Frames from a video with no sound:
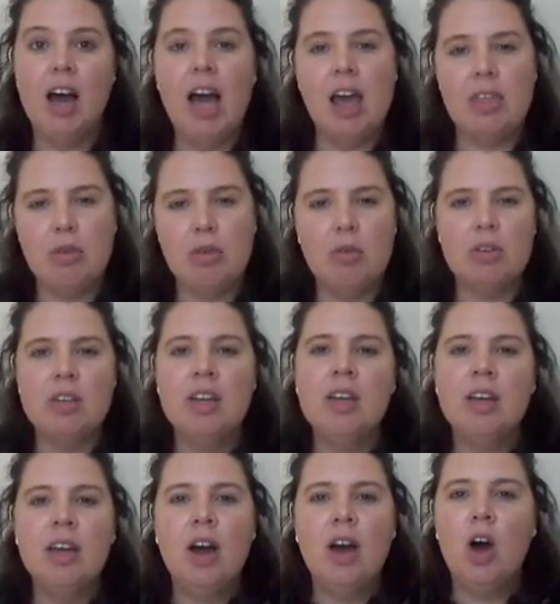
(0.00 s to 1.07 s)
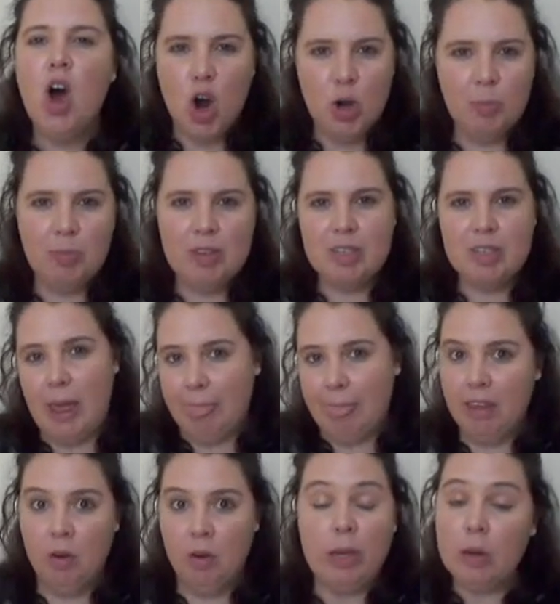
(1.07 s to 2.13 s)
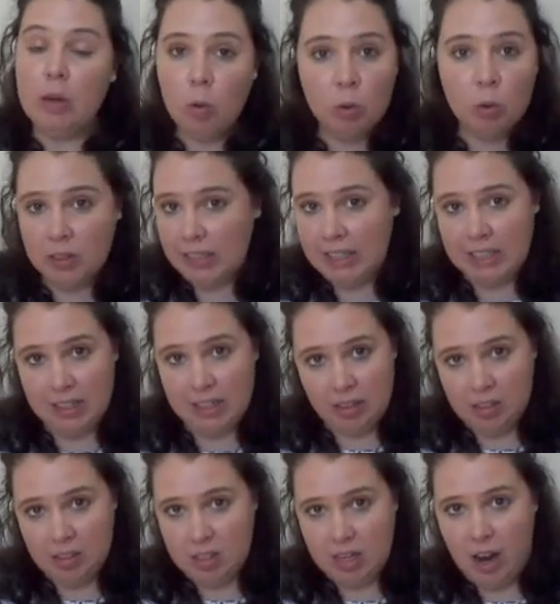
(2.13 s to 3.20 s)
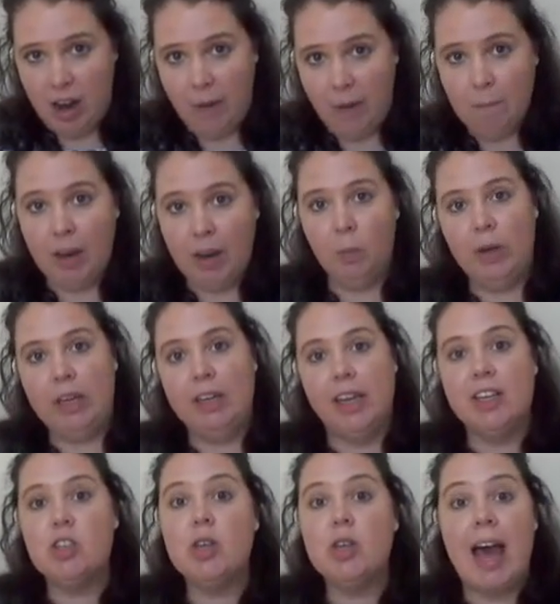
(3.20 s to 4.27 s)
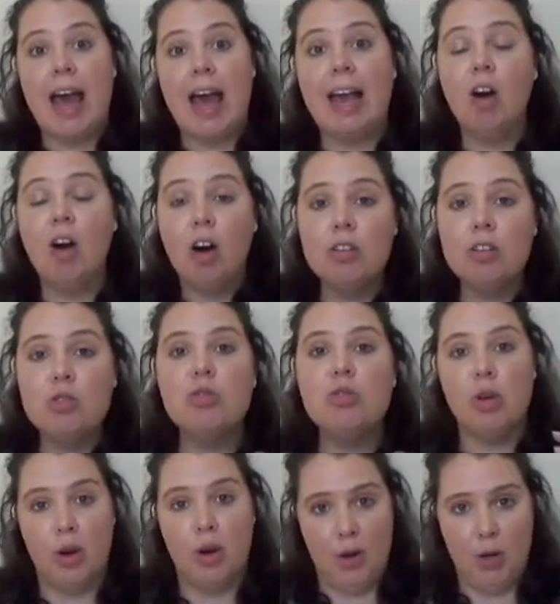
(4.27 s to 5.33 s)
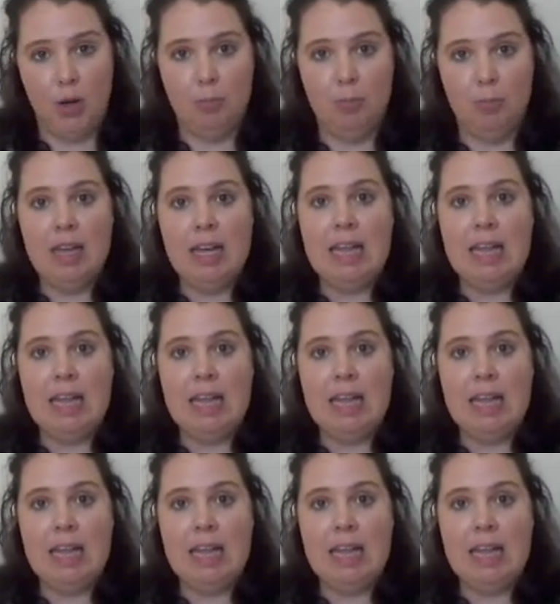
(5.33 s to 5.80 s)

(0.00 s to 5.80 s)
I thought Hope is something we all need in this time, and we need to hang on to the hope